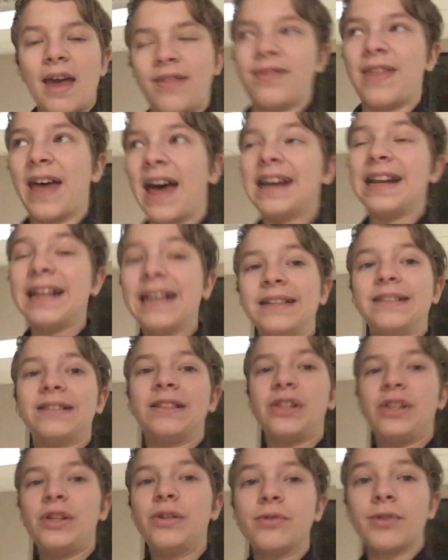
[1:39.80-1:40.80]
and that is
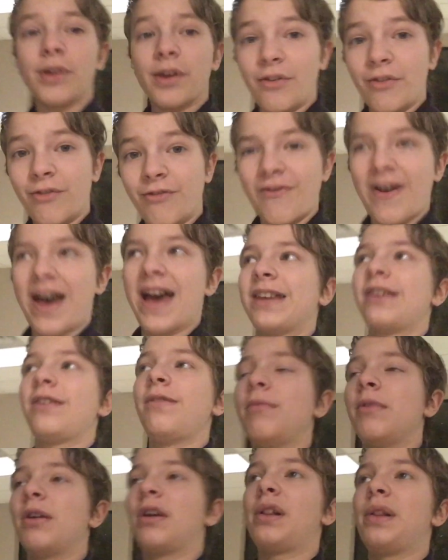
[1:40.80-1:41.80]
to use a
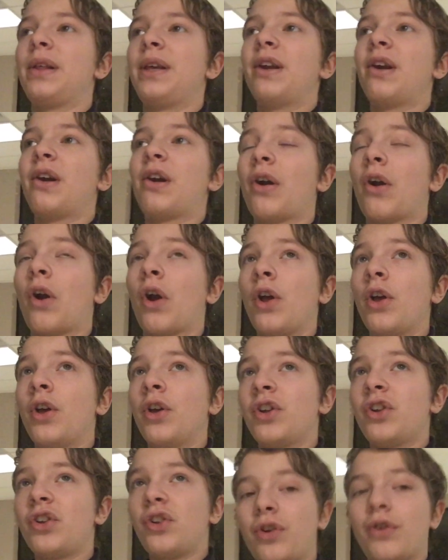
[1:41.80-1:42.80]
vacuum cleaner
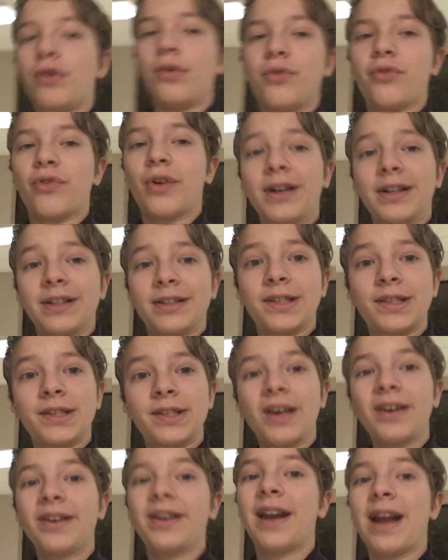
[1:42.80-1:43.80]
to try to
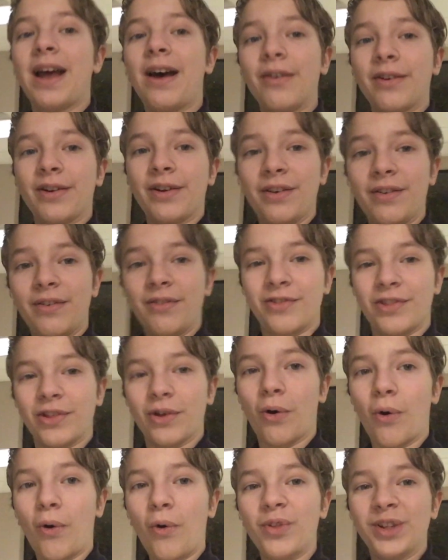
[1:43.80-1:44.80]
suck it out of the
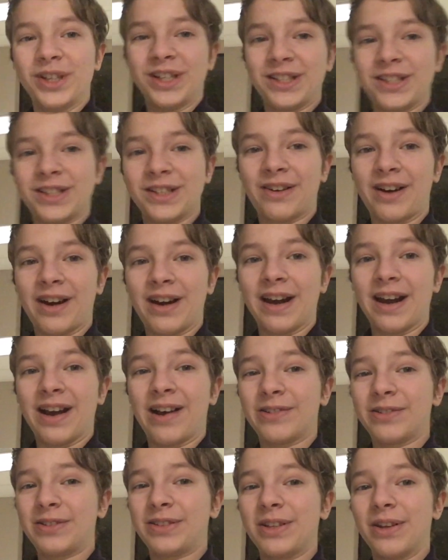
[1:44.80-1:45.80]
hole that it's in right
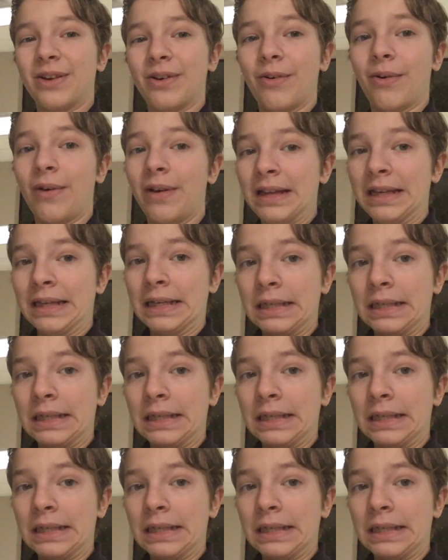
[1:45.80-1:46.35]
now. So